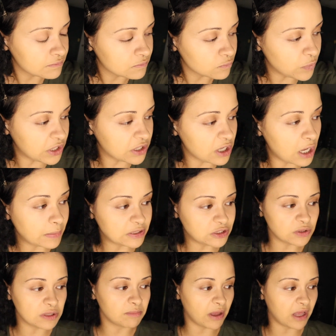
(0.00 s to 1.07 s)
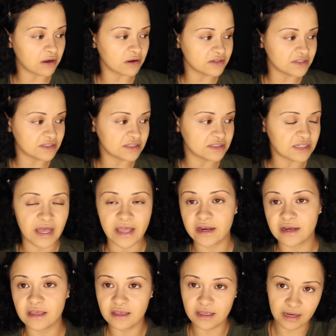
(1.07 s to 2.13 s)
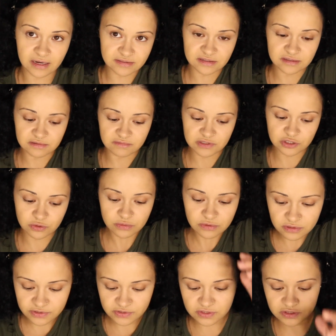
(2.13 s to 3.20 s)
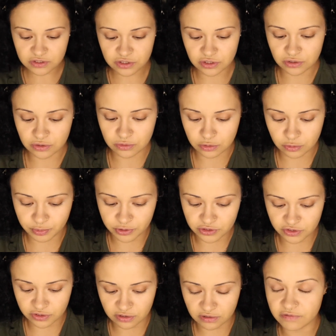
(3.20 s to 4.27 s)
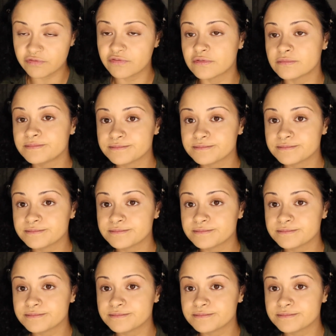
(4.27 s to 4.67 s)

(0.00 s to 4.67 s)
We could all be doing better as a society and as individuals to preserve